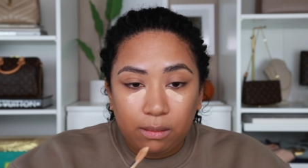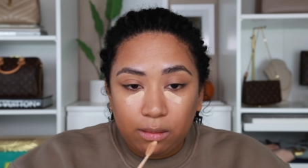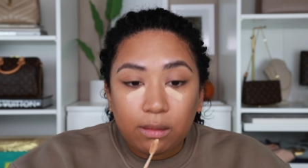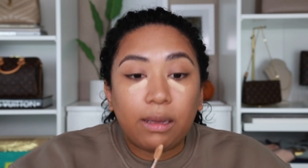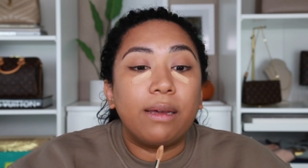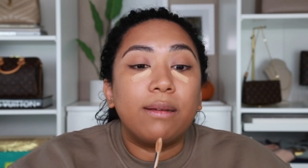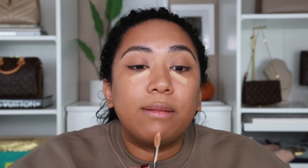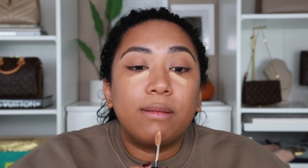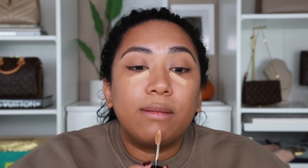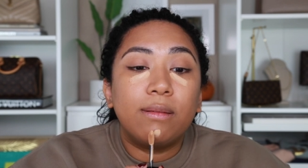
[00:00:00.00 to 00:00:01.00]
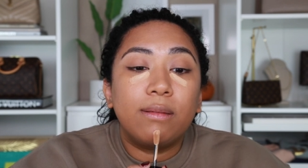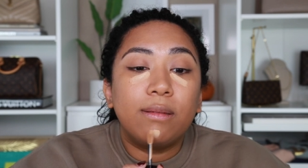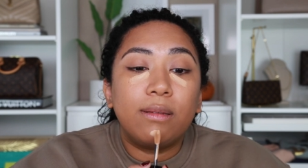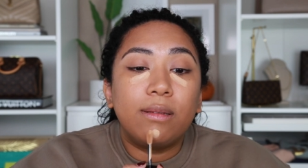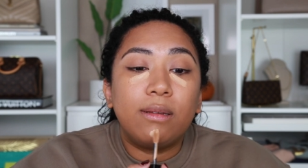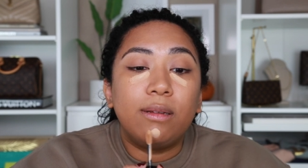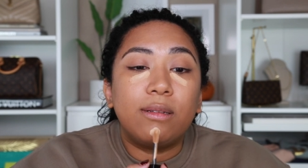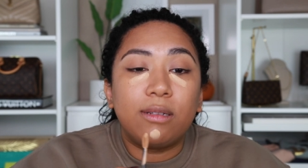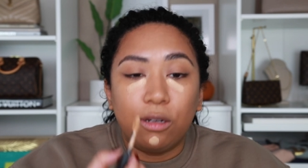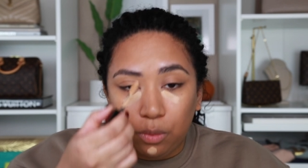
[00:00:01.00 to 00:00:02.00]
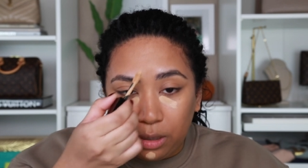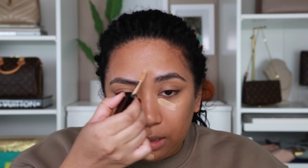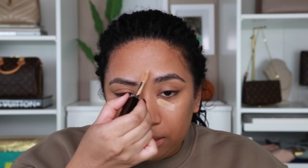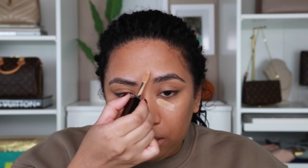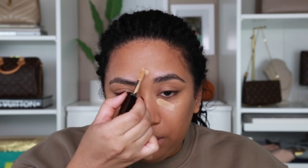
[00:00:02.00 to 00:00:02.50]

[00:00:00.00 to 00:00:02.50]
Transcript: like, it still works.